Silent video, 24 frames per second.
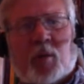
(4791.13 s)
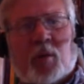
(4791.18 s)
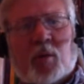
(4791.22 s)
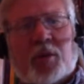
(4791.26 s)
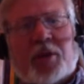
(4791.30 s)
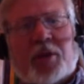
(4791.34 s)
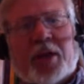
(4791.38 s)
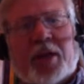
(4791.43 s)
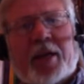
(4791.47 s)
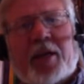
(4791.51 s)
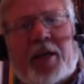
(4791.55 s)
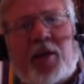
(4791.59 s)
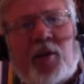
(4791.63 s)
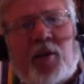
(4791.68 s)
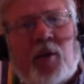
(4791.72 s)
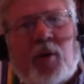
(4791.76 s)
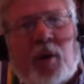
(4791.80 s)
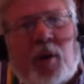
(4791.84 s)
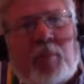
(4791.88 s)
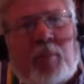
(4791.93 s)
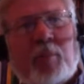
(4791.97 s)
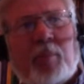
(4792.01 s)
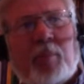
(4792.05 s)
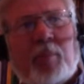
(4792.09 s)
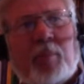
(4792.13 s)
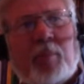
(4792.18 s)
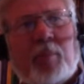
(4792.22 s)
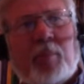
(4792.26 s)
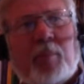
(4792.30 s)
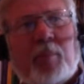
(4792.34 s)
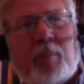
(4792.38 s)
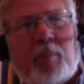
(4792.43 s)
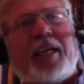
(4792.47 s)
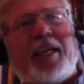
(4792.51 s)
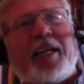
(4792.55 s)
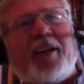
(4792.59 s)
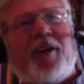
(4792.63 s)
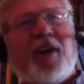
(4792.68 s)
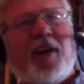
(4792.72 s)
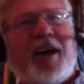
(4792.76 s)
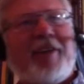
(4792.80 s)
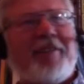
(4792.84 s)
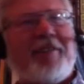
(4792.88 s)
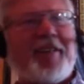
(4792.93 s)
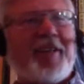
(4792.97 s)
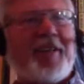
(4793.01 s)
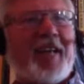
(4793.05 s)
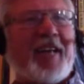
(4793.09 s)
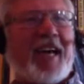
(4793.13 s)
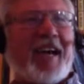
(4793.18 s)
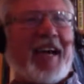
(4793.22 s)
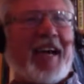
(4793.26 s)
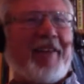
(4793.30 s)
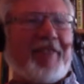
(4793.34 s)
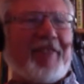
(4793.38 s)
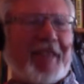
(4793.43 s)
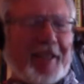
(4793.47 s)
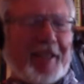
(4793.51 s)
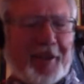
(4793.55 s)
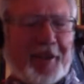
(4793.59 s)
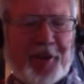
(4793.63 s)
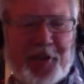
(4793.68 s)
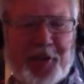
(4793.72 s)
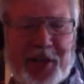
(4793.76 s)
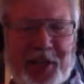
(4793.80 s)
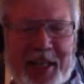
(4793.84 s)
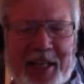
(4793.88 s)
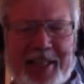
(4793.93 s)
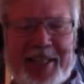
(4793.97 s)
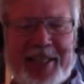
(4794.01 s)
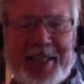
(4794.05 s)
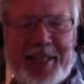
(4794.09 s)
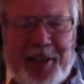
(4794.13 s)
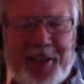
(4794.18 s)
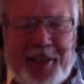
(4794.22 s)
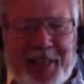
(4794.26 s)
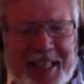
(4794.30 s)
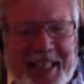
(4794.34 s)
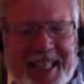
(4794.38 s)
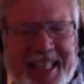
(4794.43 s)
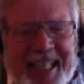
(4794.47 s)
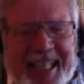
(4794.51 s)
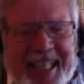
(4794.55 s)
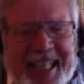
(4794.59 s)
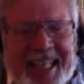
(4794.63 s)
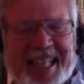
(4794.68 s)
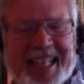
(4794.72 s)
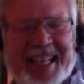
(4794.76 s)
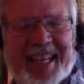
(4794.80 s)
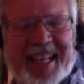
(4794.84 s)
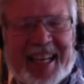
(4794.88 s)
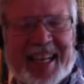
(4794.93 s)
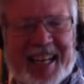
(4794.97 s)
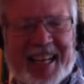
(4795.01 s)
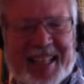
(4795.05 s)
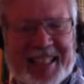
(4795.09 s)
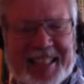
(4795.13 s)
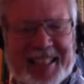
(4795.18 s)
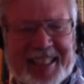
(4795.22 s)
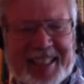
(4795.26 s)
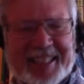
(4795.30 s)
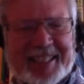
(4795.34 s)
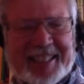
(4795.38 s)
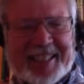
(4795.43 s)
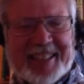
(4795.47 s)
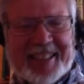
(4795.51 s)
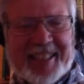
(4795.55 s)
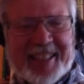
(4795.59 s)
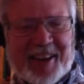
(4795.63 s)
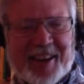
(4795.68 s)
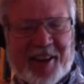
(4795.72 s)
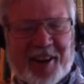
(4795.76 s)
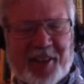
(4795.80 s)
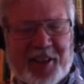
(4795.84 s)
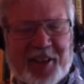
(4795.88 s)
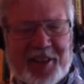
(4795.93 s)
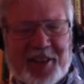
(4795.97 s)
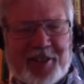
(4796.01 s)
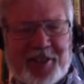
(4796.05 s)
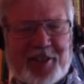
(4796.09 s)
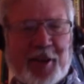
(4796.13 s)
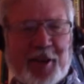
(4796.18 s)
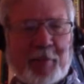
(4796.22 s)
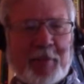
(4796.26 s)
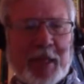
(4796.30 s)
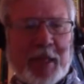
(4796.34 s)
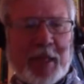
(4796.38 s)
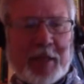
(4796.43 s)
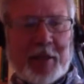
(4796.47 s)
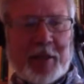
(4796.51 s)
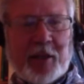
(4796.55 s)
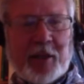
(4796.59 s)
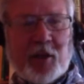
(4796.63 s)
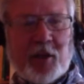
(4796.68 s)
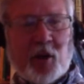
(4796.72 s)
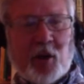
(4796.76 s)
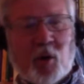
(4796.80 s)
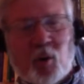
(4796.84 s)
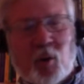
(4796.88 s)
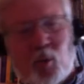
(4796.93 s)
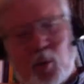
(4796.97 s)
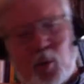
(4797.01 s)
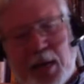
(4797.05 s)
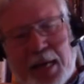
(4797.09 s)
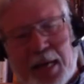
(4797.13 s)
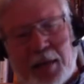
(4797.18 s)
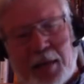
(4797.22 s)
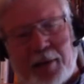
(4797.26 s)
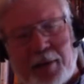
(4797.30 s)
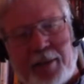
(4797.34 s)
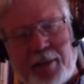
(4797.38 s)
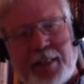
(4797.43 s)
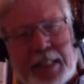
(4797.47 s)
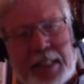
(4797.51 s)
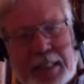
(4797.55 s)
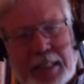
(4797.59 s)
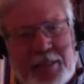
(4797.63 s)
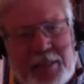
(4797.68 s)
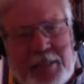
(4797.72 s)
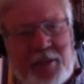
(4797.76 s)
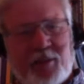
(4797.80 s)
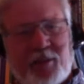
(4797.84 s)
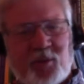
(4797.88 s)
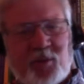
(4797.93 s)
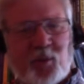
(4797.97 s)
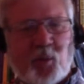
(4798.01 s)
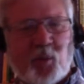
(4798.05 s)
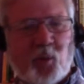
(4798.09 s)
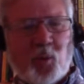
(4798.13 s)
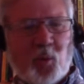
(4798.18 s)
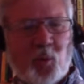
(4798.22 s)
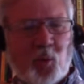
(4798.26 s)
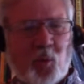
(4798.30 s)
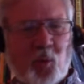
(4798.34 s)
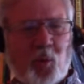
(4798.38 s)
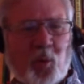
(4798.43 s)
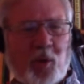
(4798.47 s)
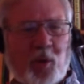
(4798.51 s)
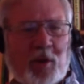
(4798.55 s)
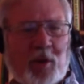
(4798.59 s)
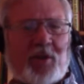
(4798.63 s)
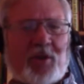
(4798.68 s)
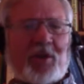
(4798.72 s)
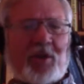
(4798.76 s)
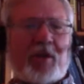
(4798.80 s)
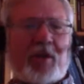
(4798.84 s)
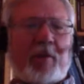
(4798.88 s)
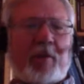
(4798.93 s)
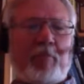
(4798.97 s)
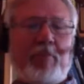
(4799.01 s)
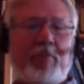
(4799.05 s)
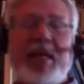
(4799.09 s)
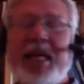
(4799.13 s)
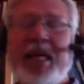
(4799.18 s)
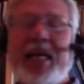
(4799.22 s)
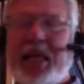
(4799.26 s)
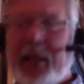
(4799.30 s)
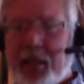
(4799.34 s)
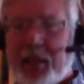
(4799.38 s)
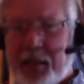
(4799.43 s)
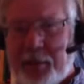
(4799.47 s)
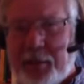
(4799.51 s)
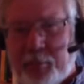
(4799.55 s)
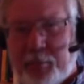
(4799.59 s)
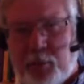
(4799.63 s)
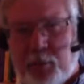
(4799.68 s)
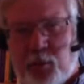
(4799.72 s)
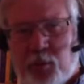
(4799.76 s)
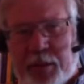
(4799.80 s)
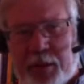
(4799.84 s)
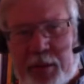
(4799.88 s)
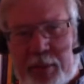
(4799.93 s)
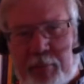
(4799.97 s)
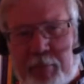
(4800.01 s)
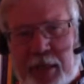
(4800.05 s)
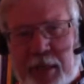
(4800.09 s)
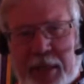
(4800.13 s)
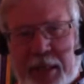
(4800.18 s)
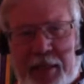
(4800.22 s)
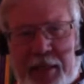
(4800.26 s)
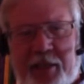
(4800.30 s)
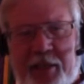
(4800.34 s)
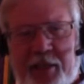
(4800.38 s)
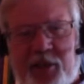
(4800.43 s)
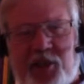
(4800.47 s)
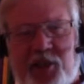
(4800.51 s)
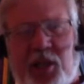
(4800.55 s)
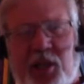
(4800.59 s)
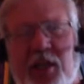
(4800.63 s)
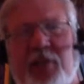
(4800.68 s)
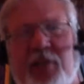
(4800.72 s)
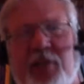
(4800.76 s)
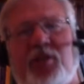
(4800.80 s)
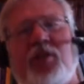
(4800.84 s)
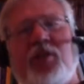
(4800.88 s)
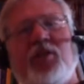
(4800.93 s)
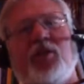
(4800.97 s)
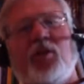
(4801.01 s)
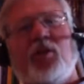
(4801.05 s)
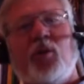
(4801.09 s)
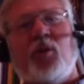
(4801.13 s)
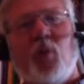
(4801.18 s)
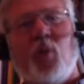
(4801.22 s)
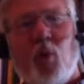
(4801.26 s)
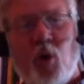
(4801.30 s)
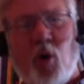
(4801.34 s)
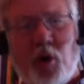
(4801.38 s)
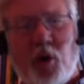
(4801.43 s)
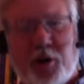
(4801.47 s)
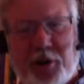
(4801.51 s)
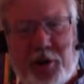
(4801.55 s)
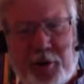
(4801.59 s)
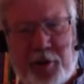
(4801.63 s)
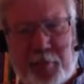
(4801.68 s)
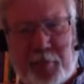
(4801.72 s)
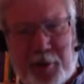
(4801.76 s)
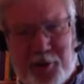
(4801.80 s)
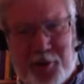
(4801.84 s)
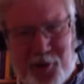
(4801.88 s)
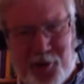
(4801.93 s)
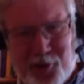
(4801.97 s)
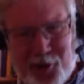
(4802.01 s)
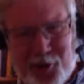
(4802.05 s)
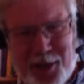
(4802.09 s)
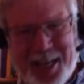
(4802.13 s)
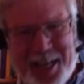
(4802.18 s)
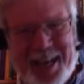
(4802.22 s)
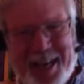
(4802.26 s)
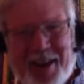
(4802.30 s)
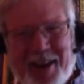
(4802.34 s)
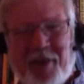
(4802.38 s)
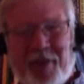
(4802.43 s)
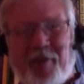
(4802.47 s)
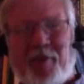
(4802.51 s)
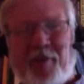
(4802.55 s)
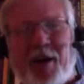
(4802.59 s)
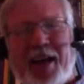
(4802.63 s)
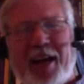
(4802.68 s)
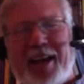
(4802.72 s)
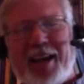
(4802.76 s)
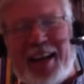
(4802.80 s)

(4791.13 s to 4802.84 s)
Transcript: thank you, uh, Paul. You know, I have to I have to interject here uh, on this subject. You know, Allen Dulles was immediately appointed by Lyndon Johnson to the Warren Commission right